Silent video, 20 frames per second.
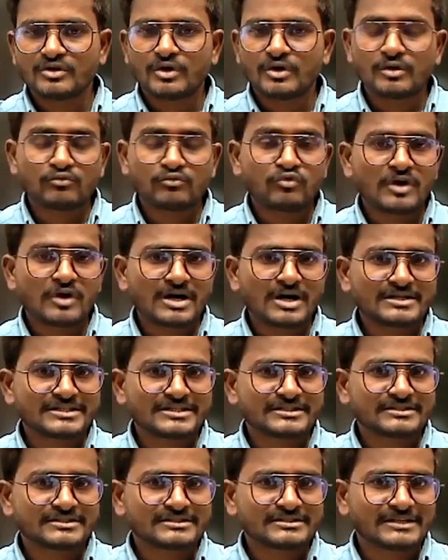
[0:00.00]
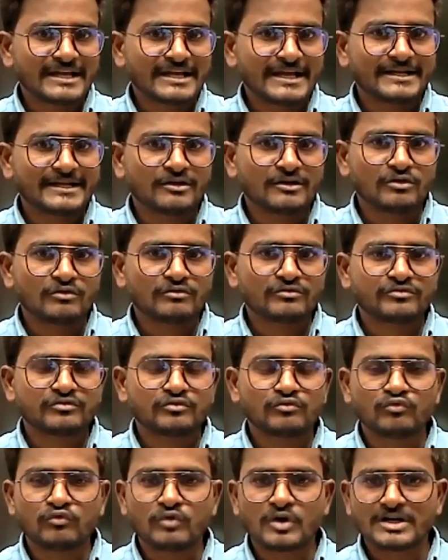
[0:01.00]
or what kind of
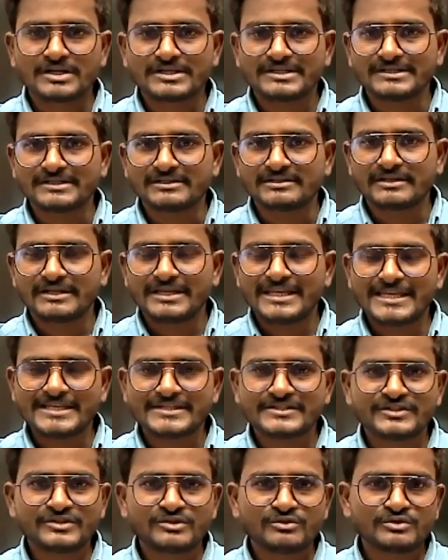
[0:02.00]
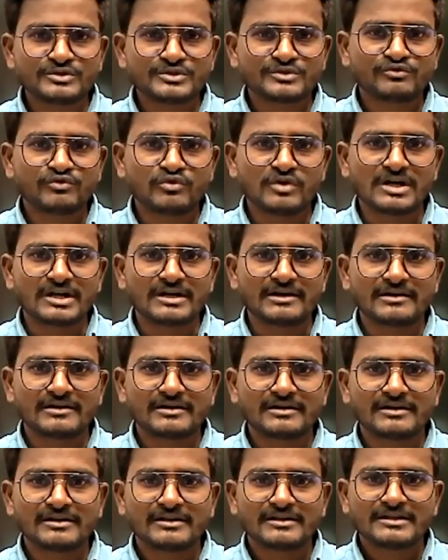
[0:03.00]
water is used
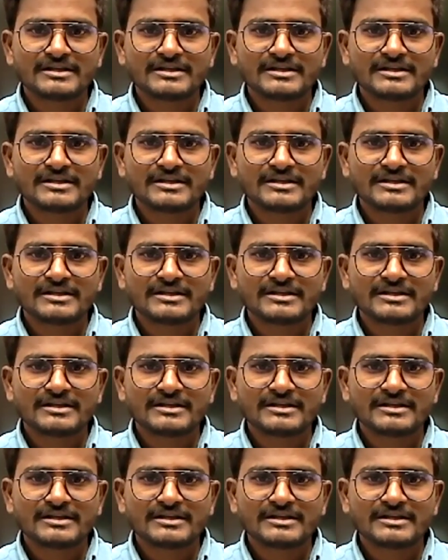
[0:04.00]
for